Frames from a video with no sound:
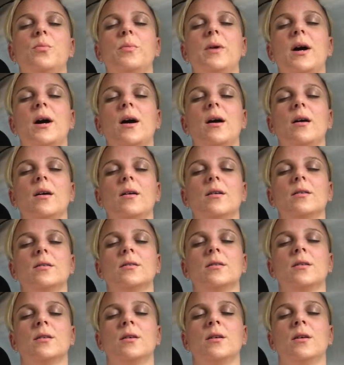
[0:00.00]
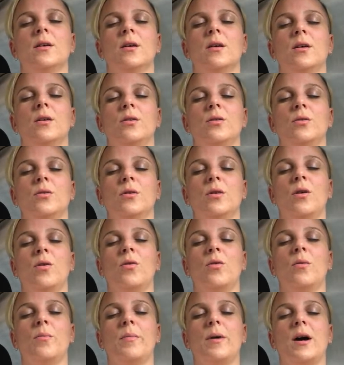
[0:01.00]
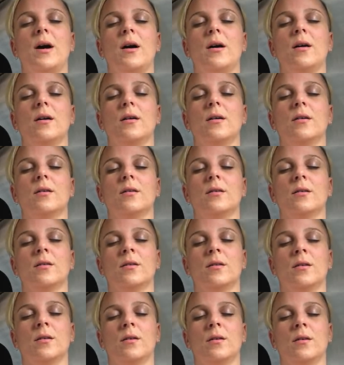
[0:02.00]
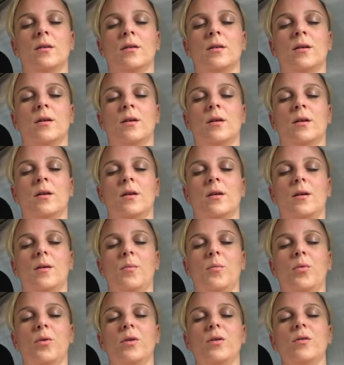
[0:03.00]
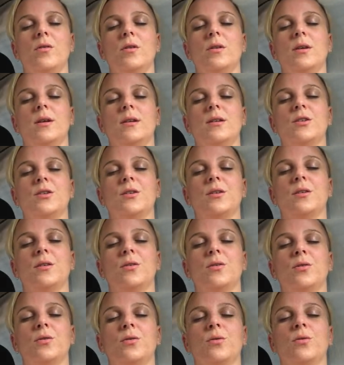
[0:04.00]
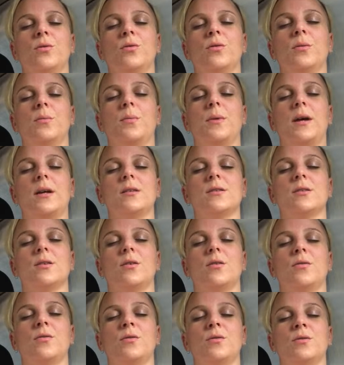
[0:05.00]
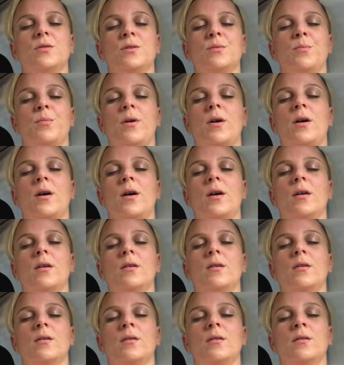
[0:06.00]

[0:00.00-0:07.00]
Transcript: back, your lower back, and bring your attention to the base of your spine,